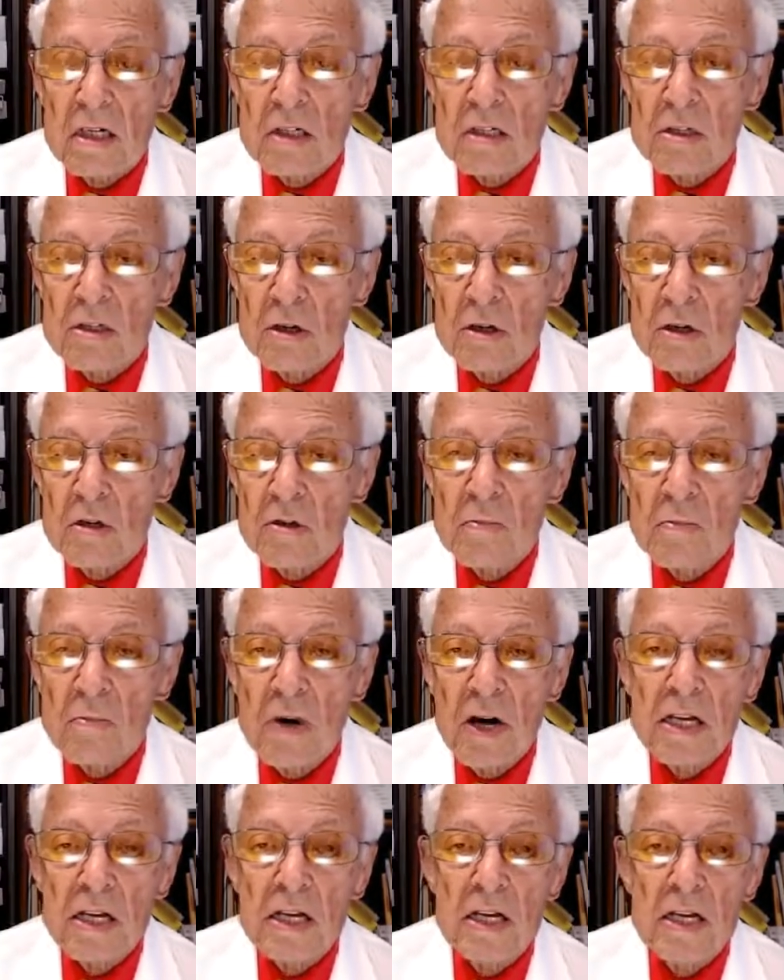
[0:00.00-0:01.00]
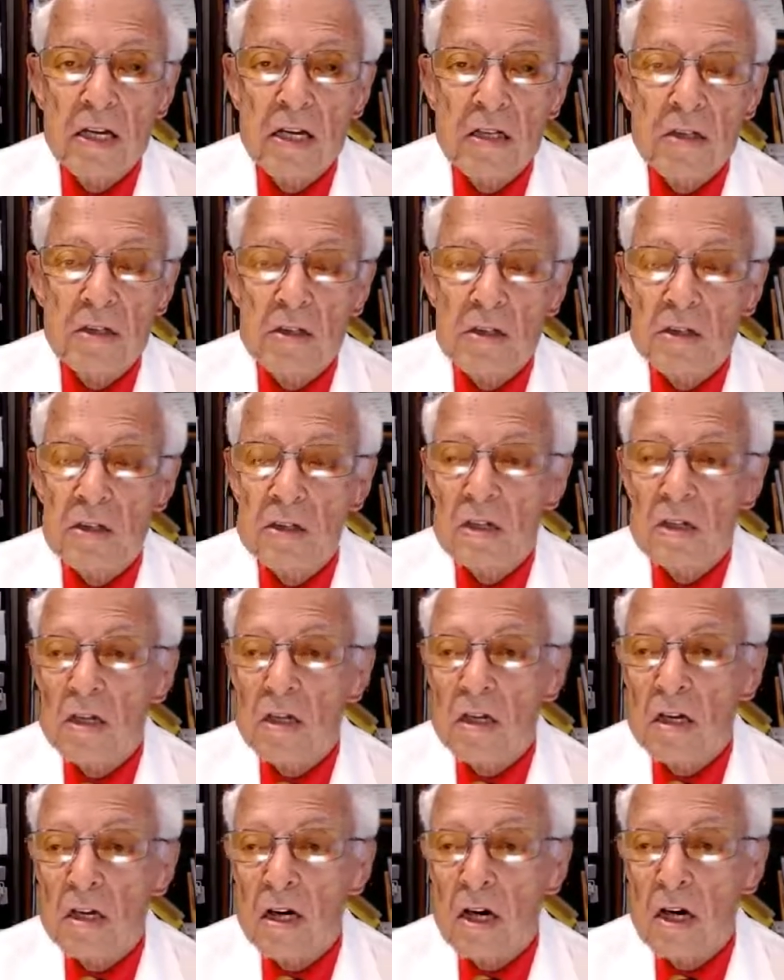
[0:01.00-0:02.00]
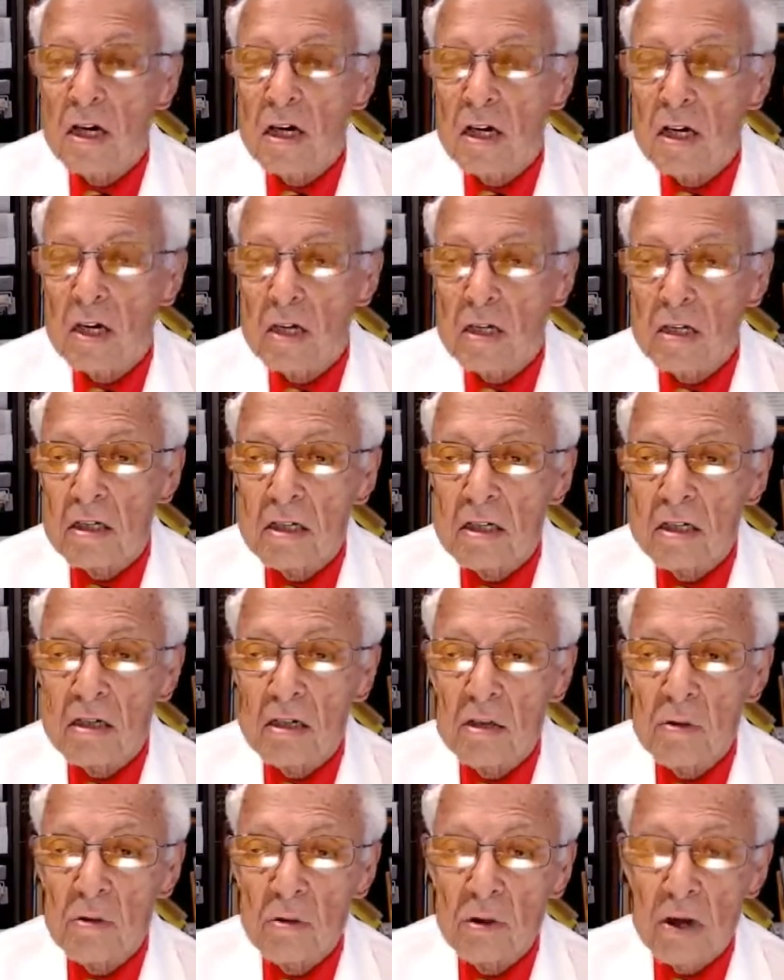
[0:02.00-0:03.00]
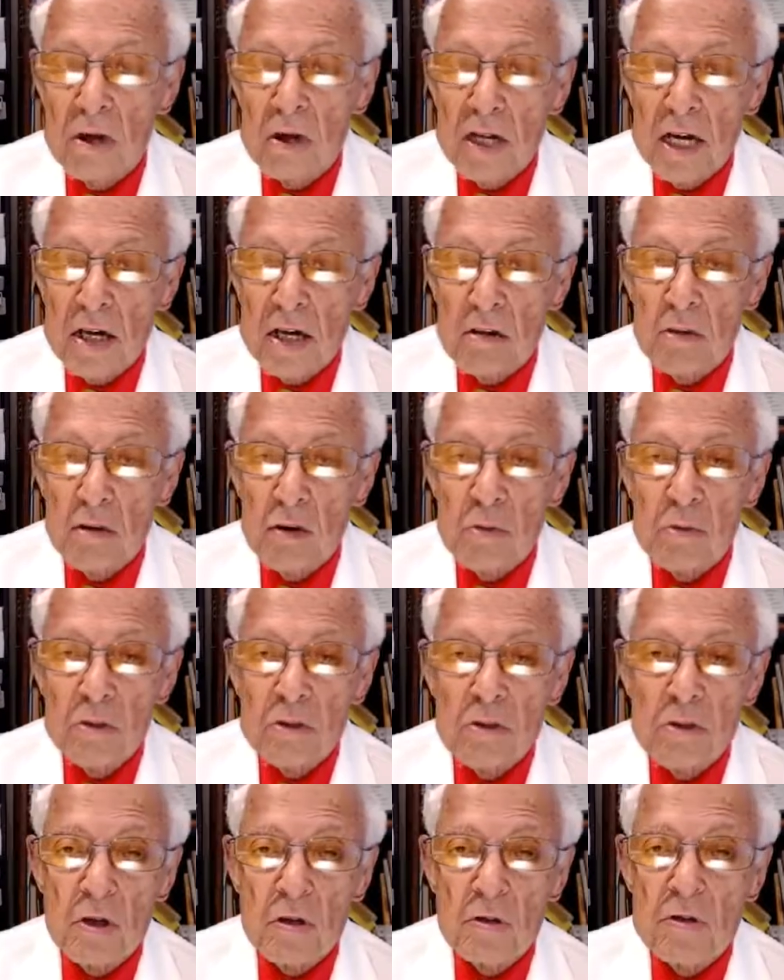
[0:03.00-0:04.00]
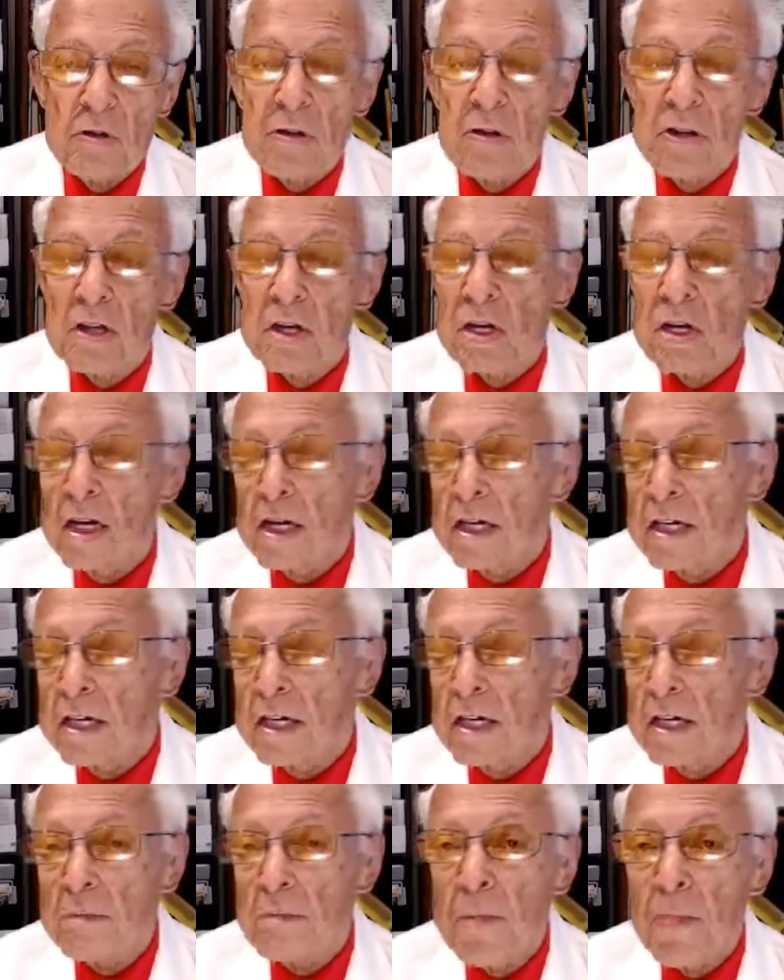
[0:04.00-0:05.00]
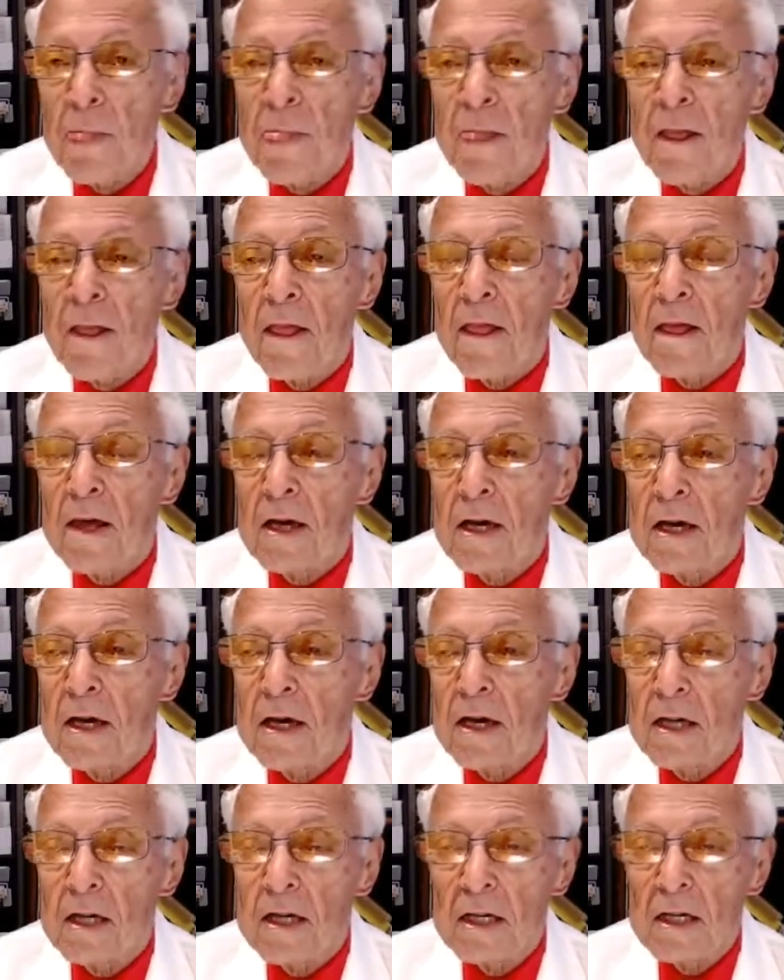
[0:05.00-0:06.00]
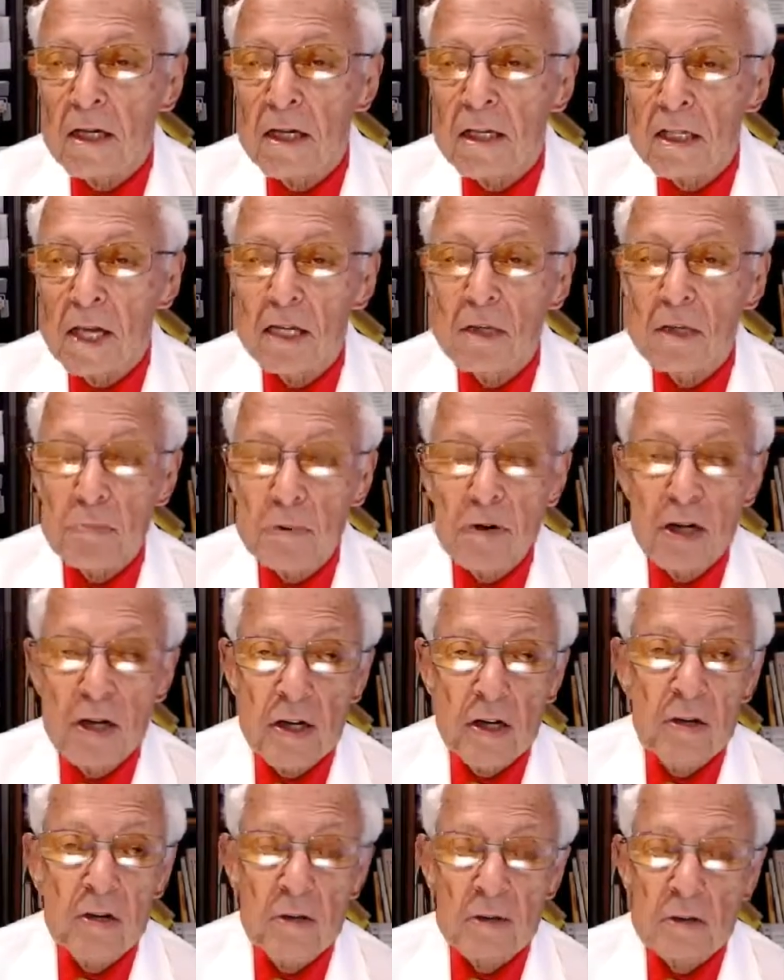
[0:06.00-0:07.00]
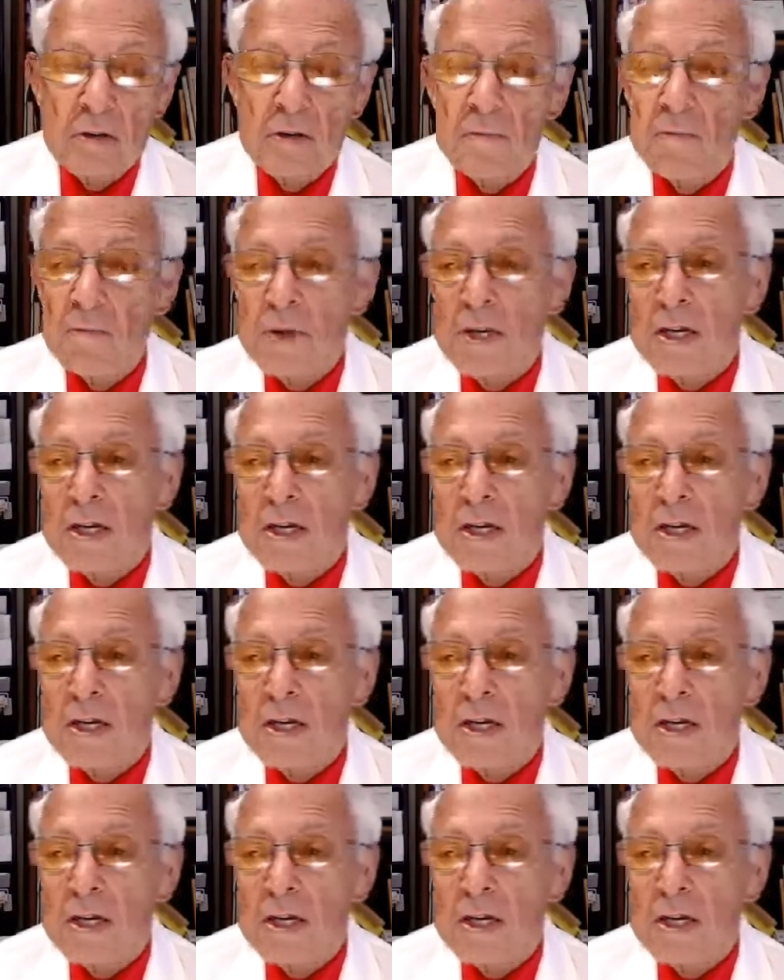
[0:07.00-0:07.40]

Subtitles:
So my kids, who are now almost older than I am, and that's pretty old,